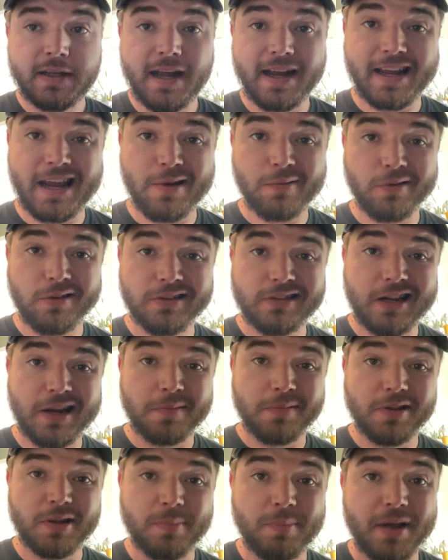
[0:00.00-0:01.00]
I can't really take
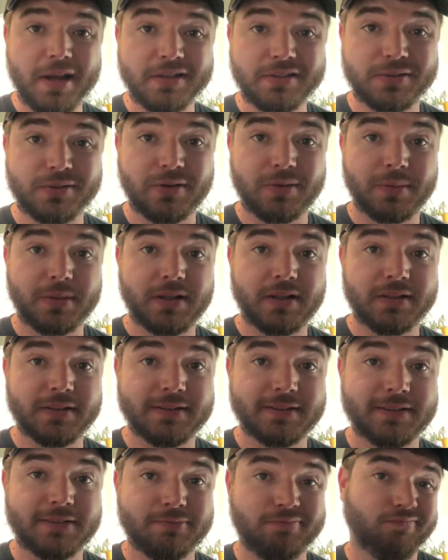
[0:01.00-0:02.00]
him to the pet store
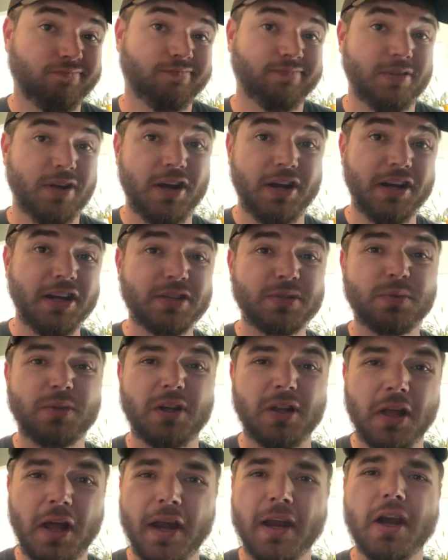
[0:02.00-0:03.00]
because he doesn't really
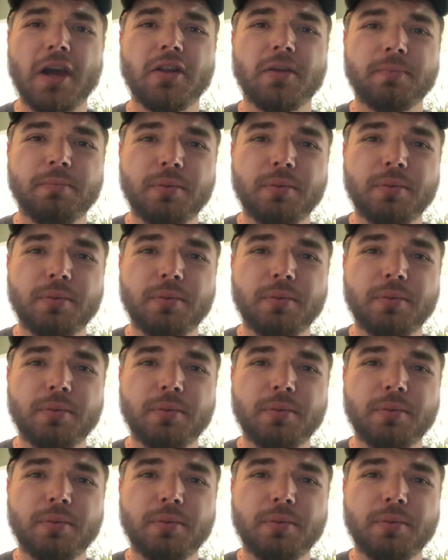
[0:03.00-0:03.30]
like other